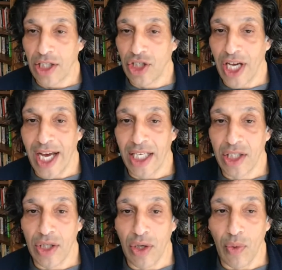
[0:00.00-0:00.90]

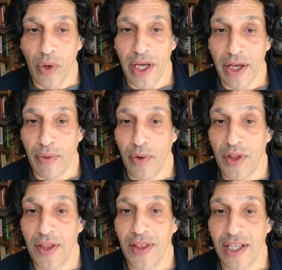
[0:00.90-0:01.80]
shares
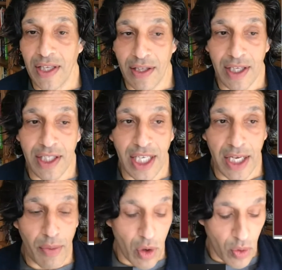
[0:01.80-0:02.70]
within the
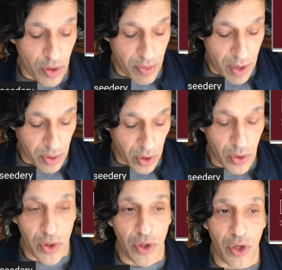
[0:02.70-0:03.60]
team or with people who
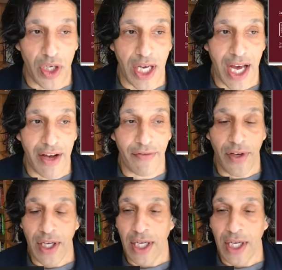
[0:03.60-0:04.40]
you're going to have